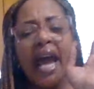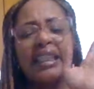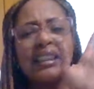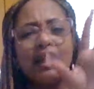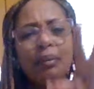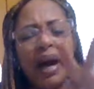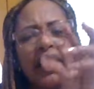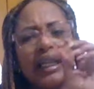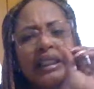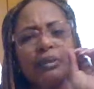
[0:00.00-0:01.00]
And
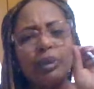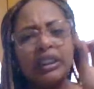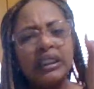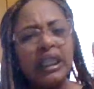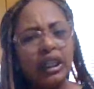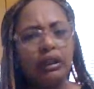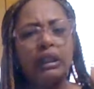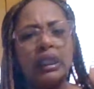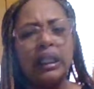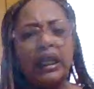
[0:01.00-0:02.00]
somebody is
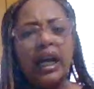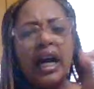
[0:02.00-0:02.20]
particularly